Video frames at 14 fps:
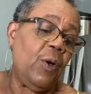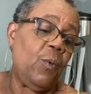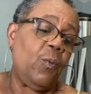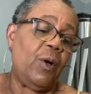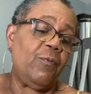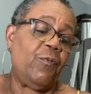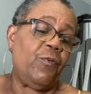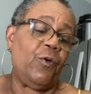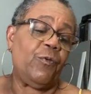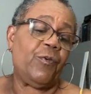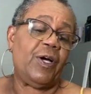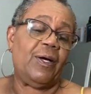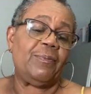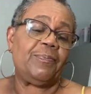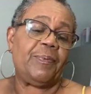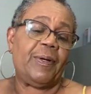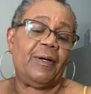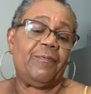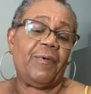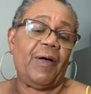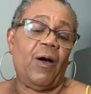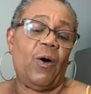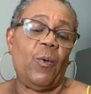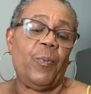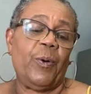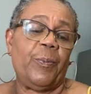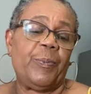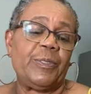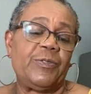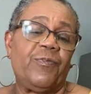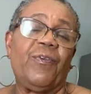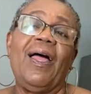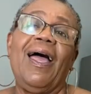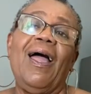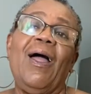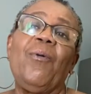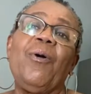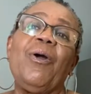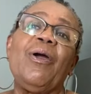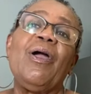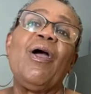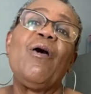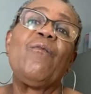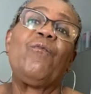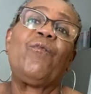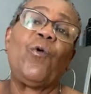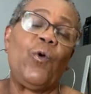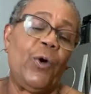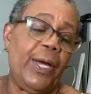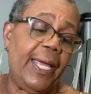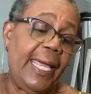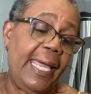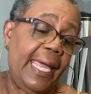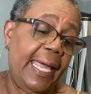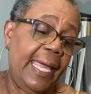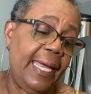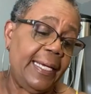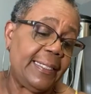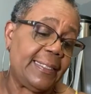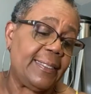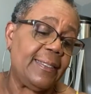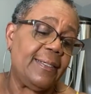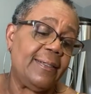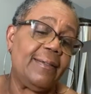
one fourth cup of all-purpose flour, four eggs,